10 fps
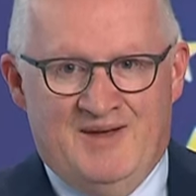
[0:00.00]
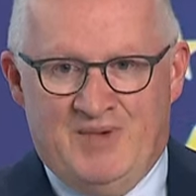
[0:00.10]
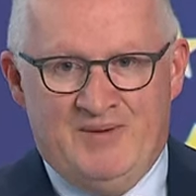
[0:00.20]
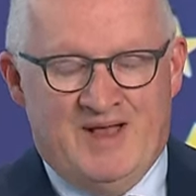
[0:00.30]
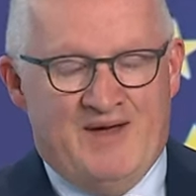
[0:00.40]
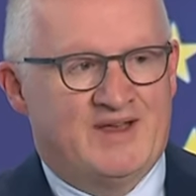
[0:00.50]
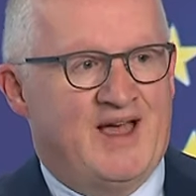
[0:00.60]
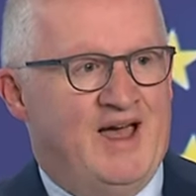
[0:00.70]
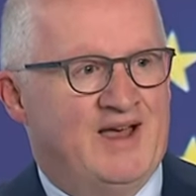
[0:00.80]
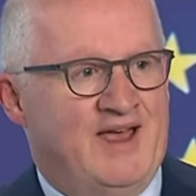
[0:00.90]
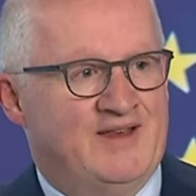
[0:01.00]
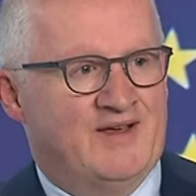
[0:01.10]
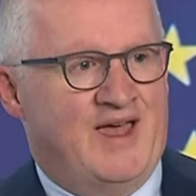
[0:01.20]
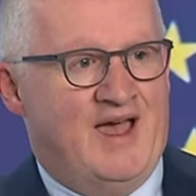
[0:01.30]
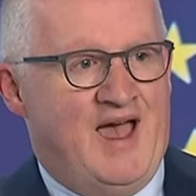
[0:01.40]
people have to calculate,
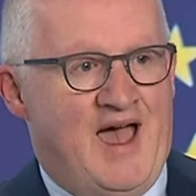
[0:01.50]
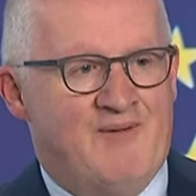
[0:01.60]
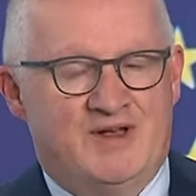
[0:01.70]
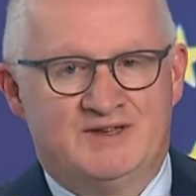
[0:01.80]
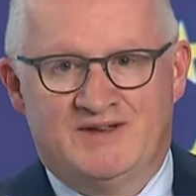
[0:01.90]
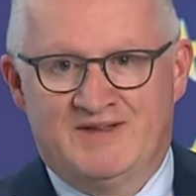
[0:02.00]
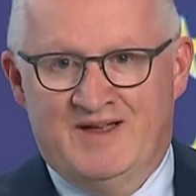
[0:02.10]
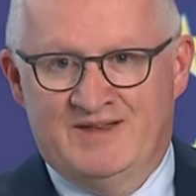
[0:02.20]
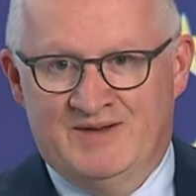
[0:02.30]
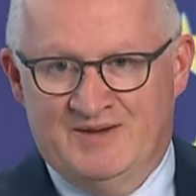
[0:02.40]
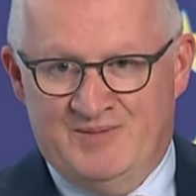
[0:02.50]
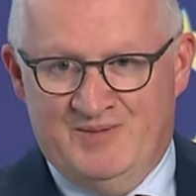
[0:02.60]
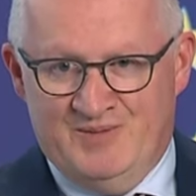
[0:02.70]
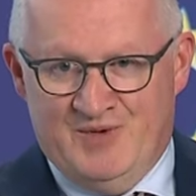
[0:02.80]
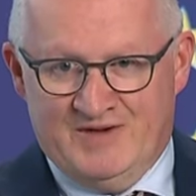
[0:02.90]
okay, how much is on the
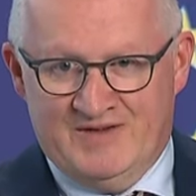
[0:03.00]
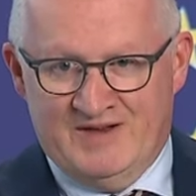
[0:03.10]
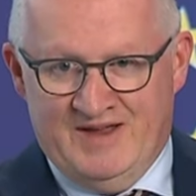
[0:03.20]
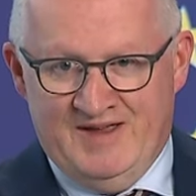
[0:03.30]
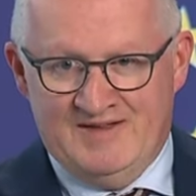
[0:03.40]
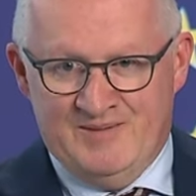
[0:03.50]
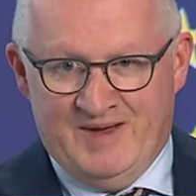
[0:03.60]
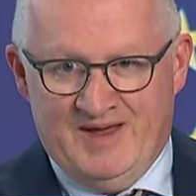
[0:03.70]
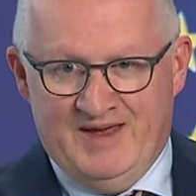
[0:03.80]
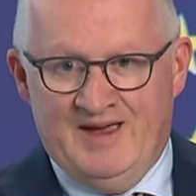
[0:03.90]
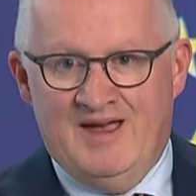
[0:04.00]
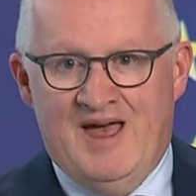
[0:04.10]
books of the ECB,